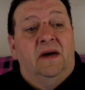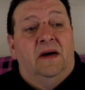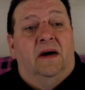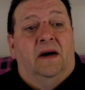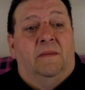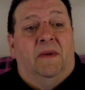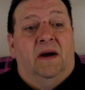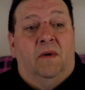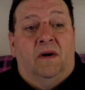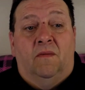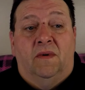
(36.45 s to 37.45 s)
I
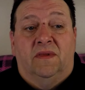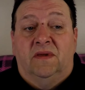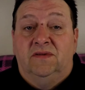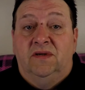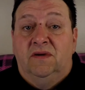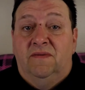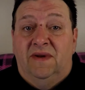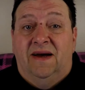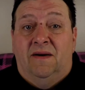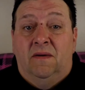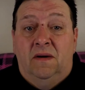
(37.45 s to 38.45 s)
work with the
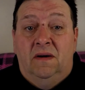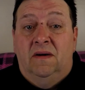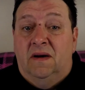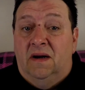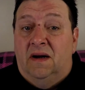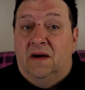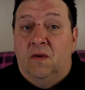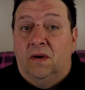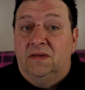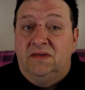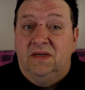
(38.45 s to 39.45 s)
juvenile
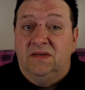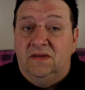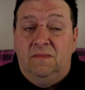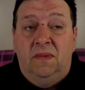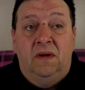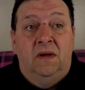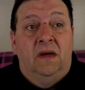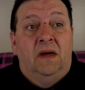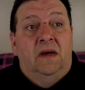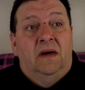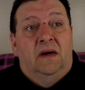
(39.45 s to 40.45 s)
court system.
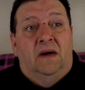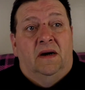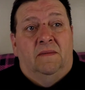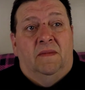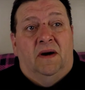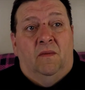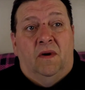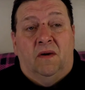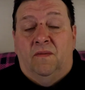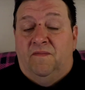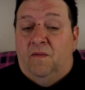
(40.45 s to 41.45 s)
I
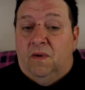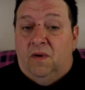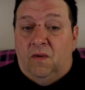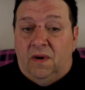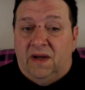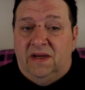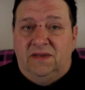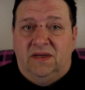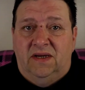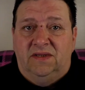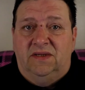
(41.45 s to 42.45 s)
work for an
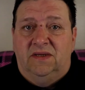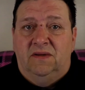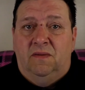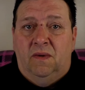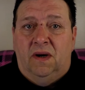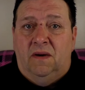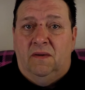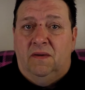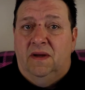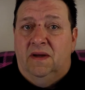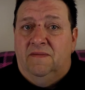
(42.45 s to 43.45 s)
organization where
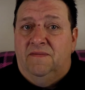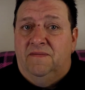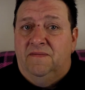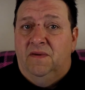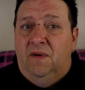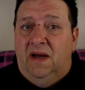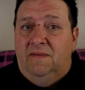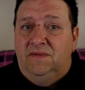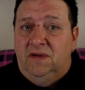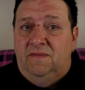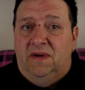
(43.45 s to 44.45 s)
if you have
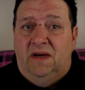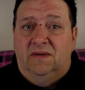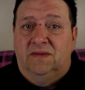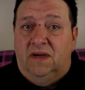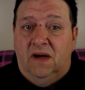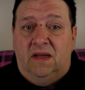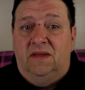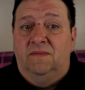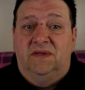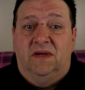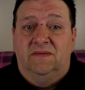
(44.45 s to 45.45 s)
juveniles that got
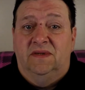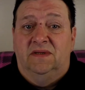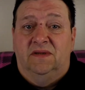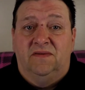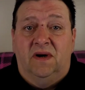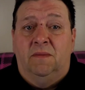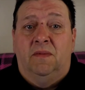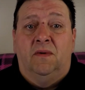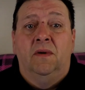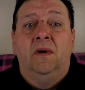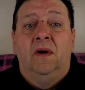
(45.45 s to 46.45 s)
themselves into
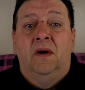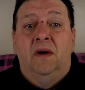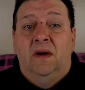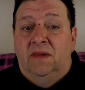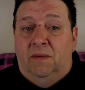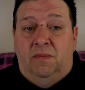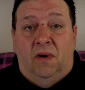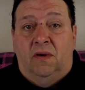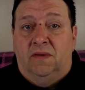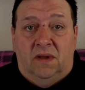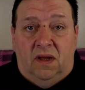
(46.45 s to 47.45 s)
trouble, they
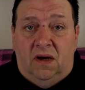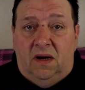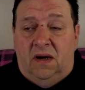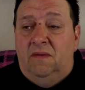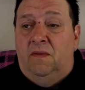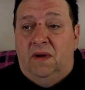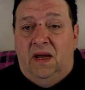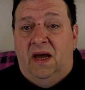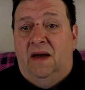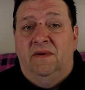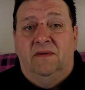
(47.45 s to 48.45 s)
broke the law, what
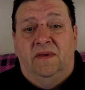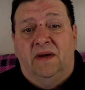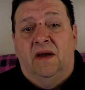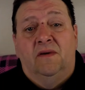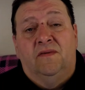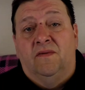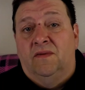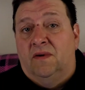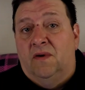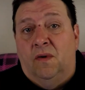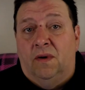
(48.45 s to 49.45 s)
have you, they go through the
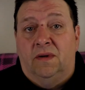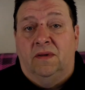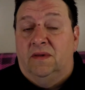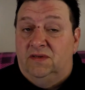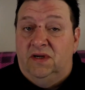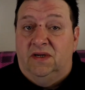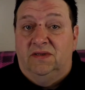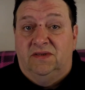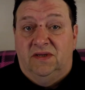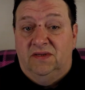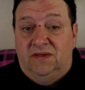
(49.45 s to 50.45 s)
court, the judge
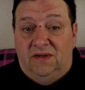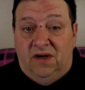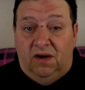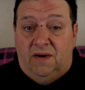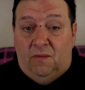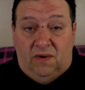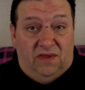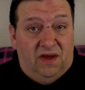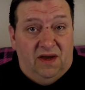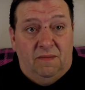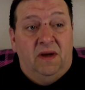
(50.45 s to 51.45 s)
says you're going with
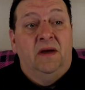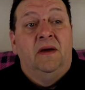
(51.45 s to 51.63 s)
him,